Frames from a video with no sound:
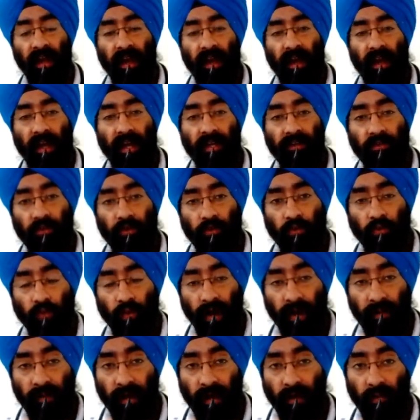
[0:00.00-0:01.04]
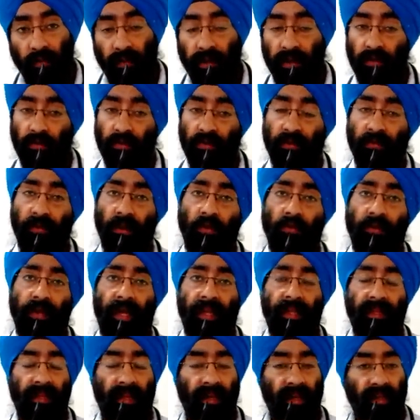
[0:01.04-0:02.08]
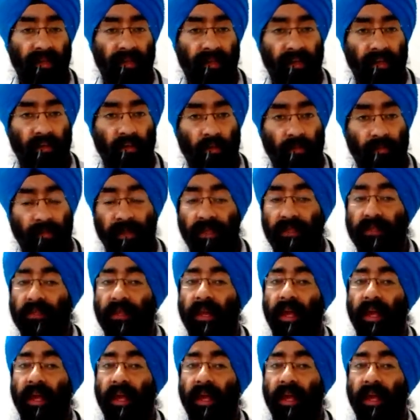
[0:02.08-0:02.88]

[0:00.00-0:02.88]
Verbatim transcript: As you know, I make videos about health and healthcare topics